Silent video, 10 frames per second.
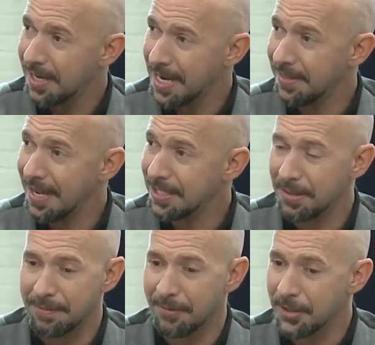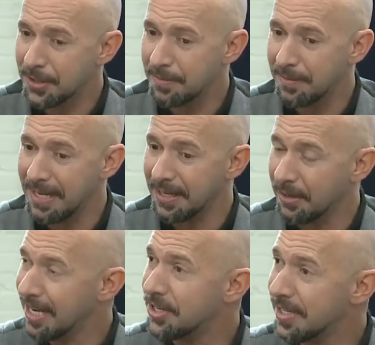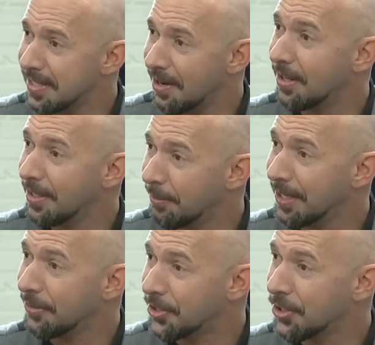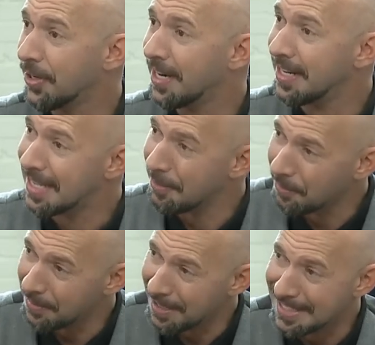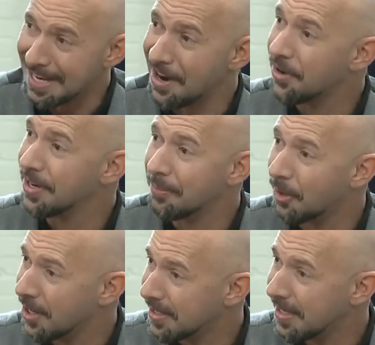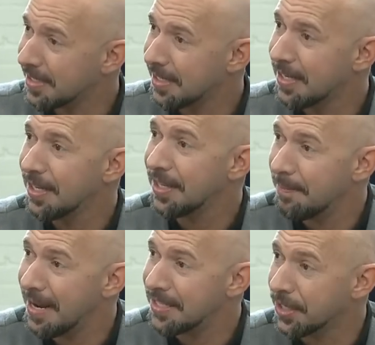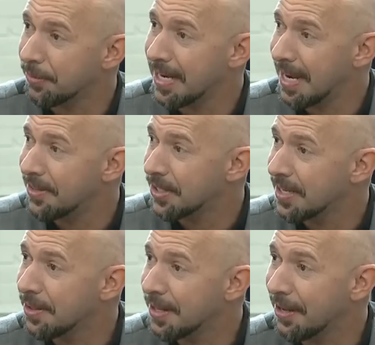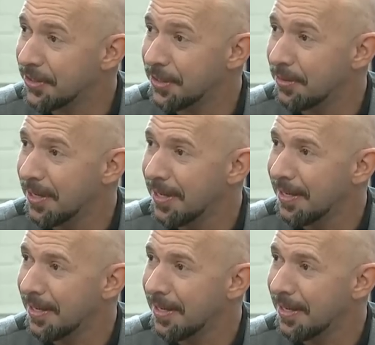Yeah. And that's it. The first incarnation is an ugly wrinkled shirt, and it's that that's that ironing process that makes it great. And there's another thing I'll do